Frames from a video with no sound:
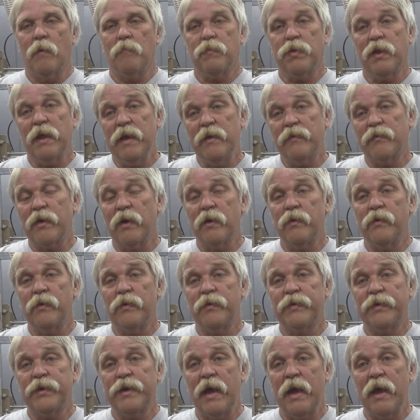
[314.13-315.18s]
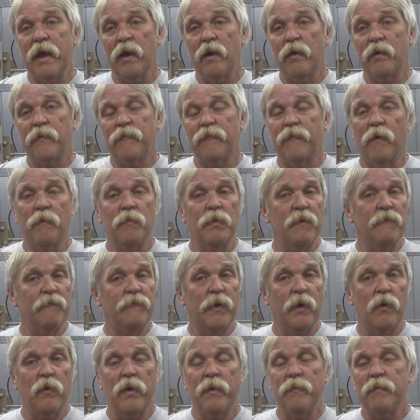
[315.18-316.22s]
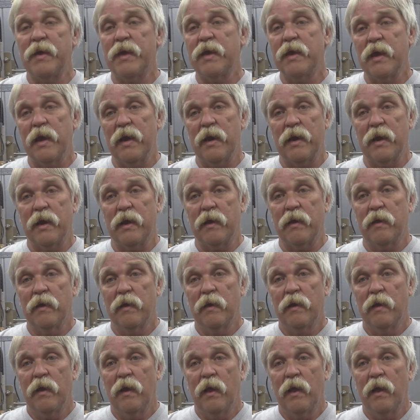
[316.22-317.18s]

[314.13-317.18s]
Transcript: Now please understand from the very beginning